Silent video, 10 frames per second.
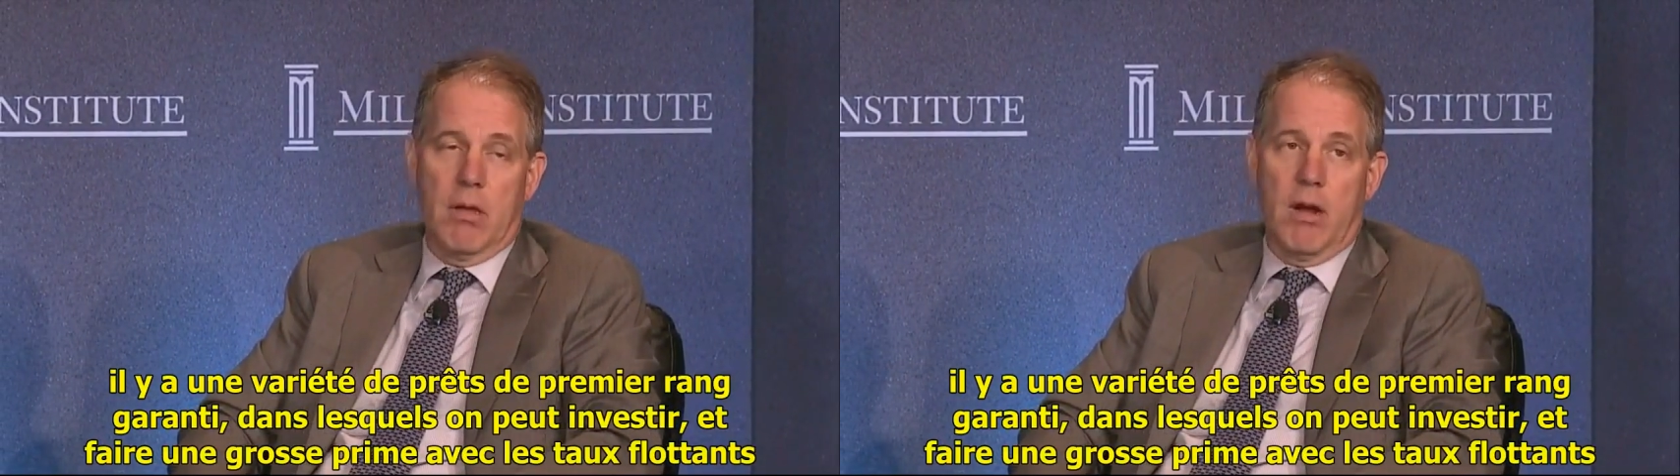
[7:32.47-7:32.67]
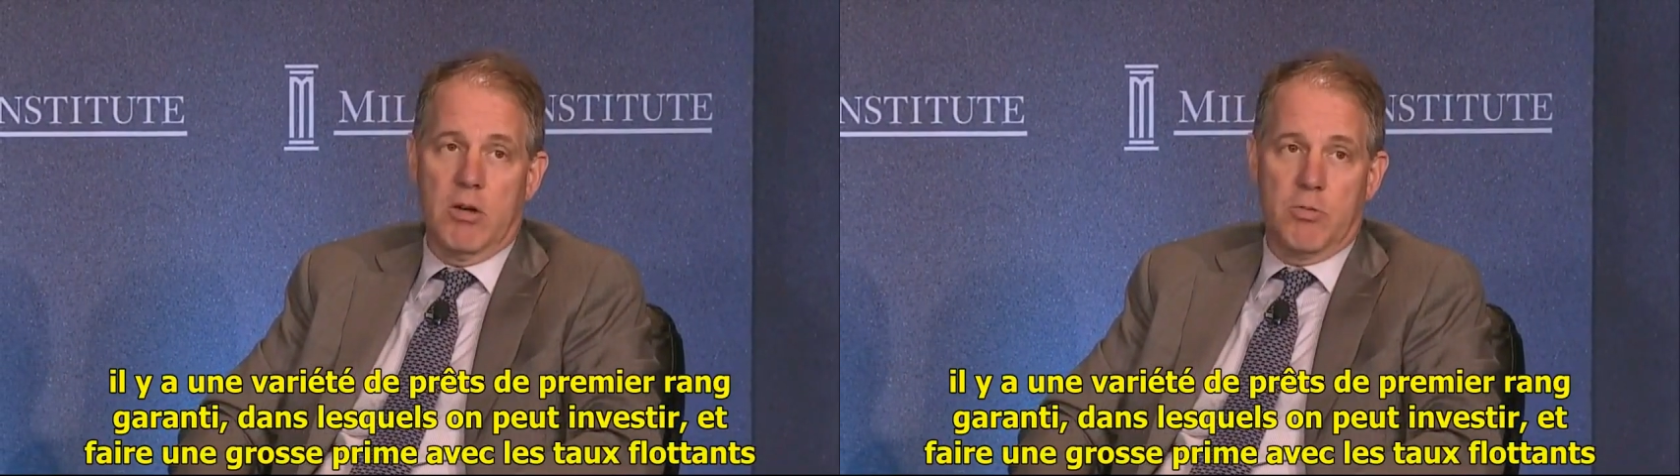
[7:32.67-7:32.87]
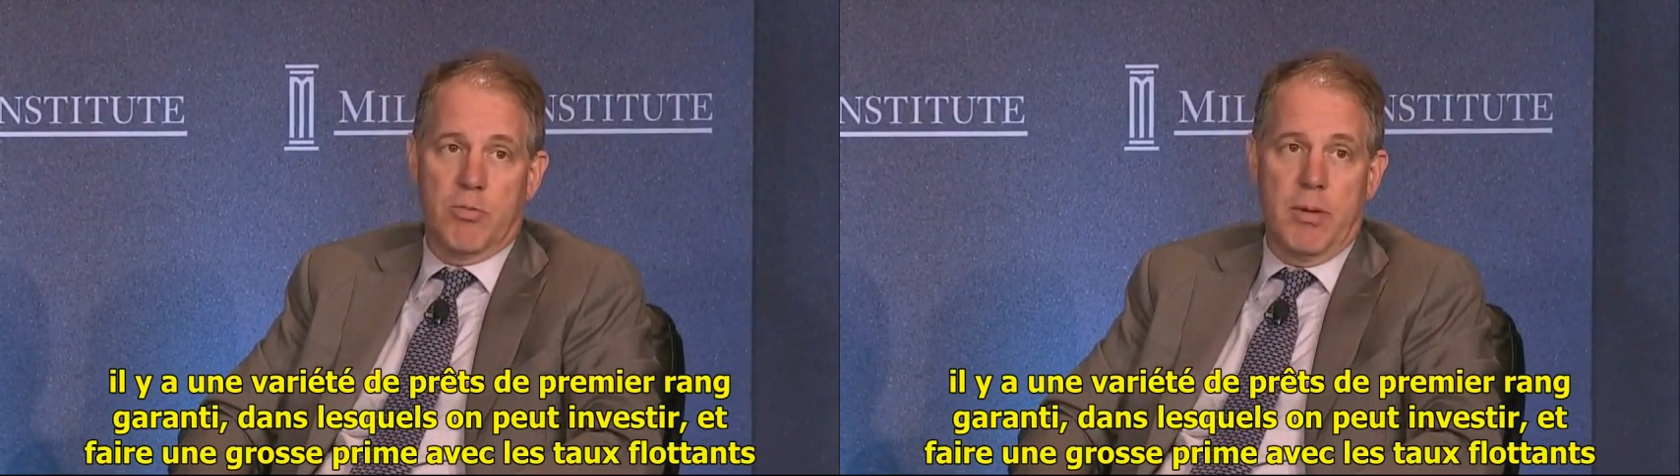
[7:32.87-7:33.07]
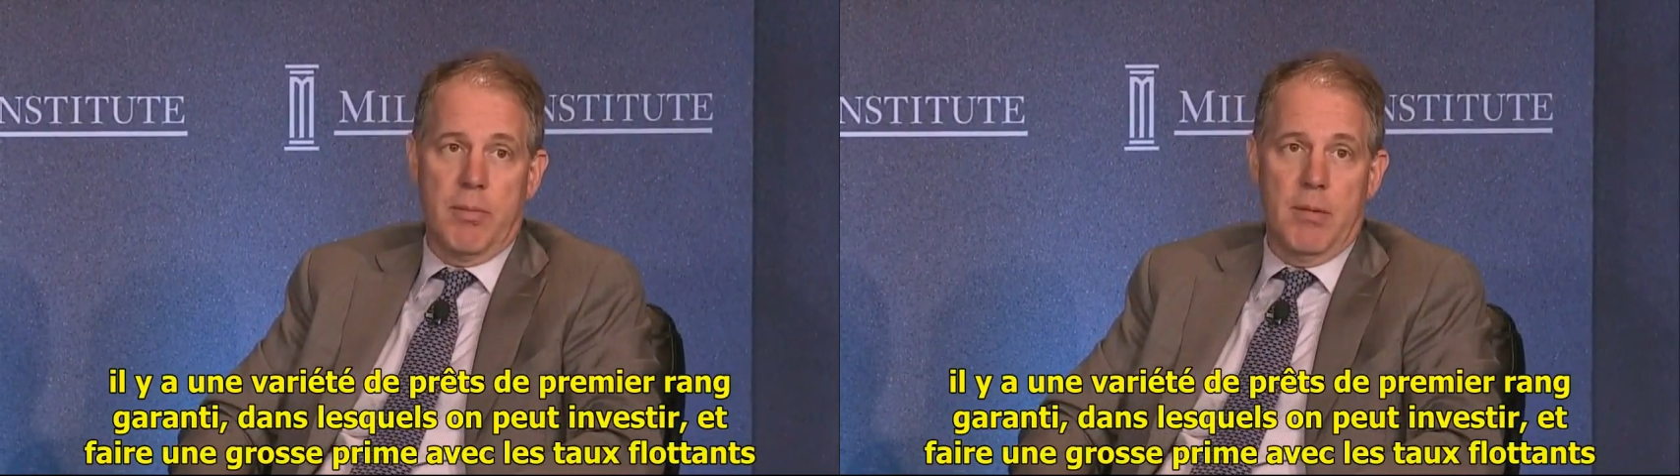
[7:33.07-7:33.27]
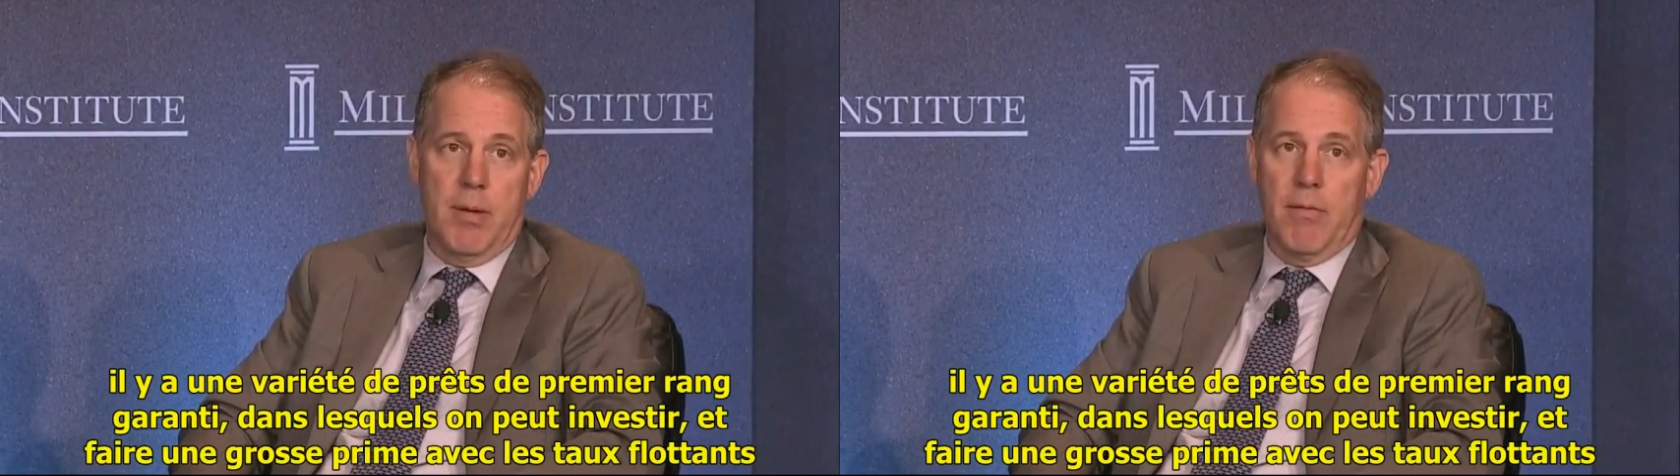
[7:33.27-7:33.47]
large
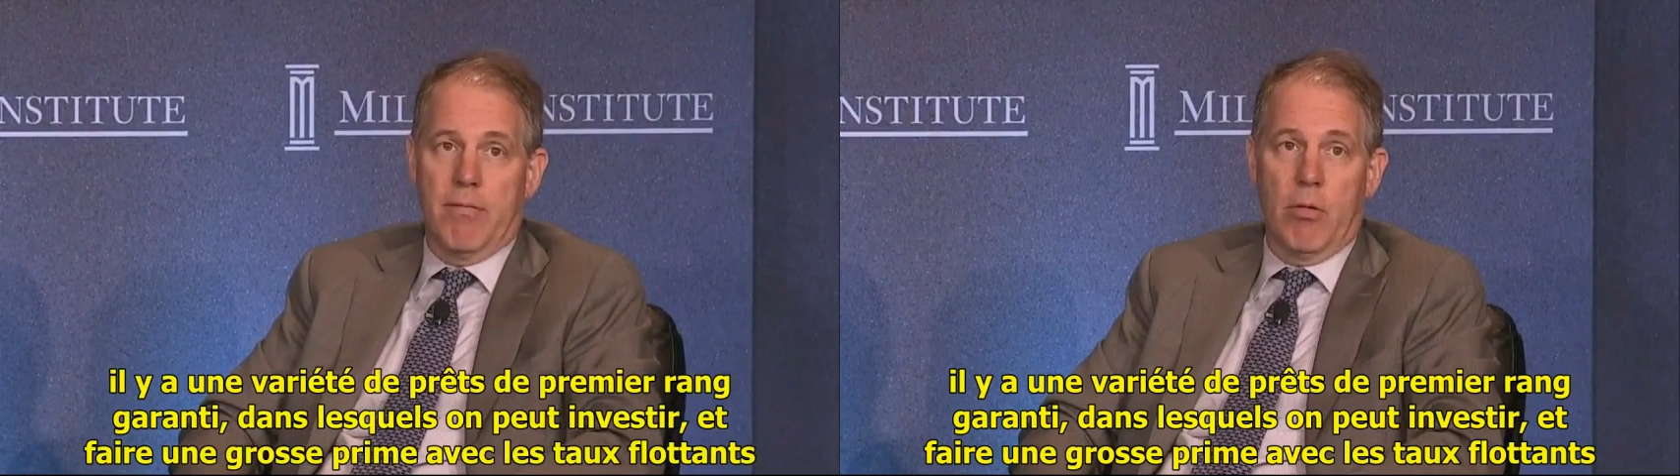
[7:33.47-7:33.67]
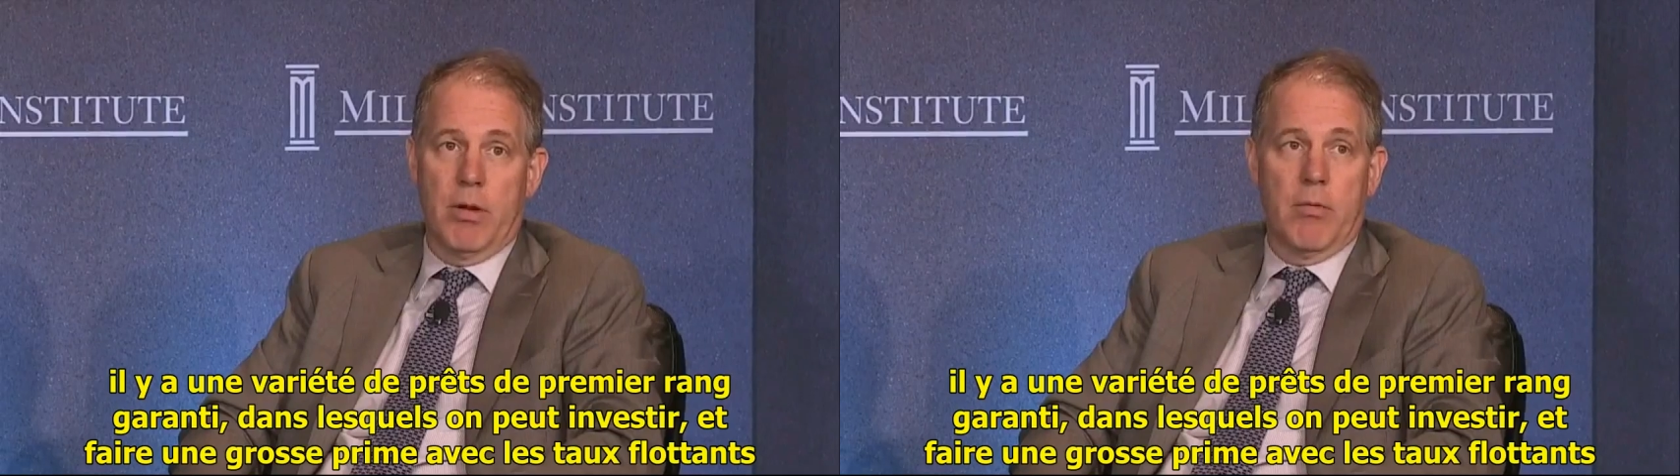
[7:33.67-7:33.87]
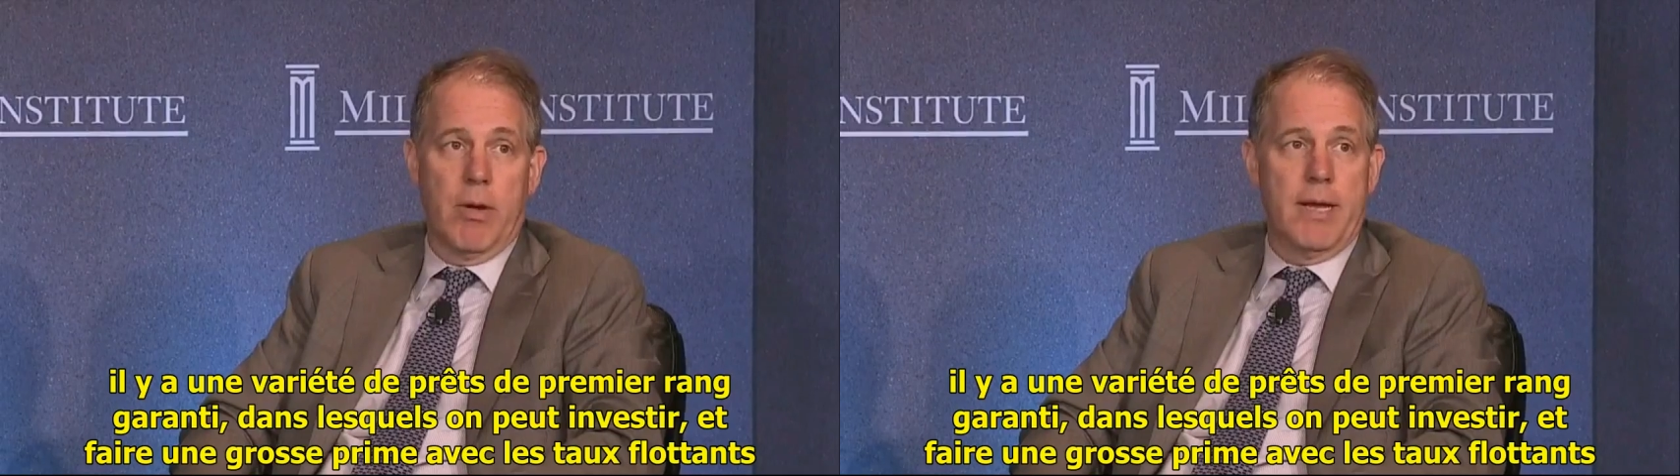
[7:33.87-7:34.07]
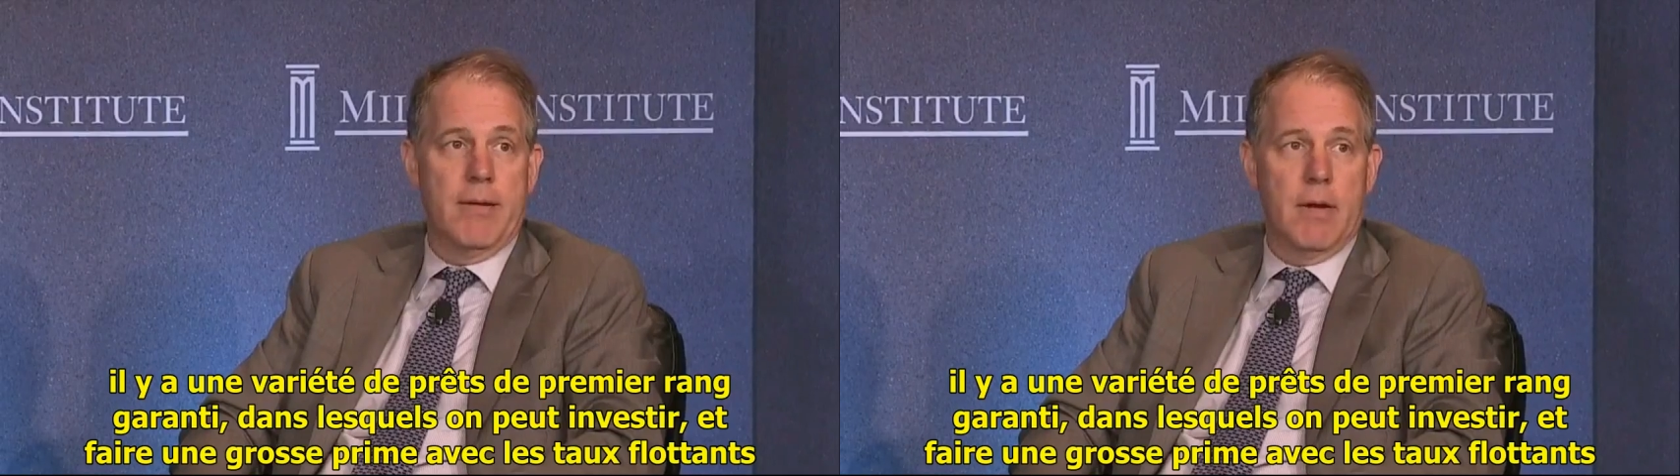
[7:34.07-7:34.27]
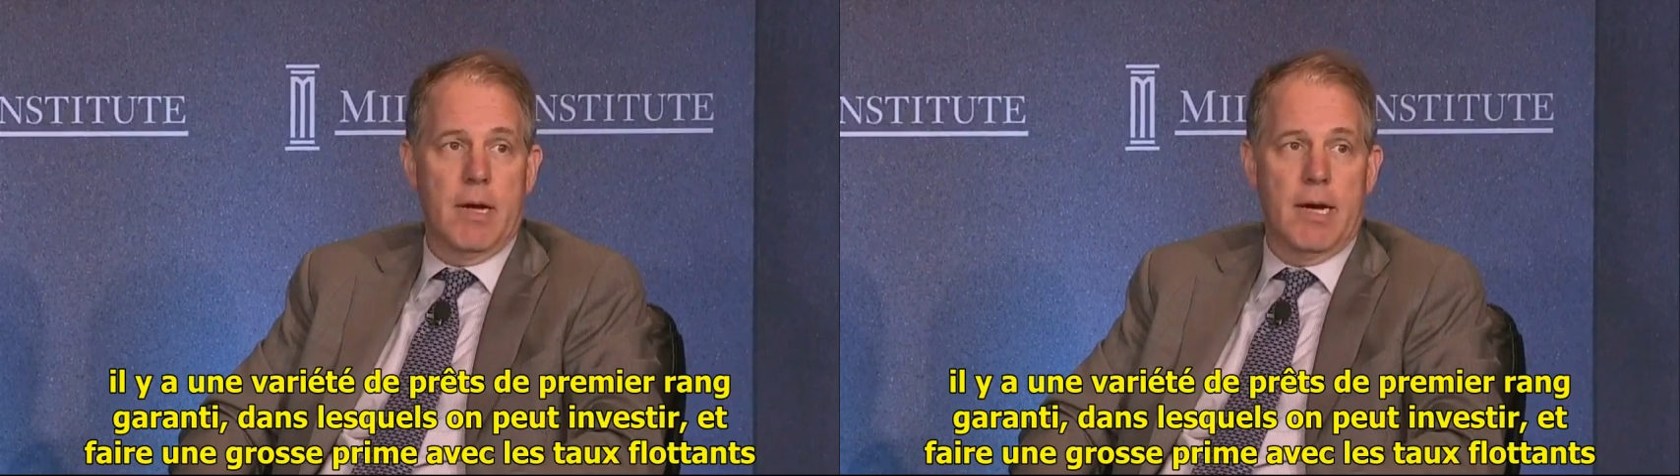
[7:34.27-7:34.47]
premium on a floating rate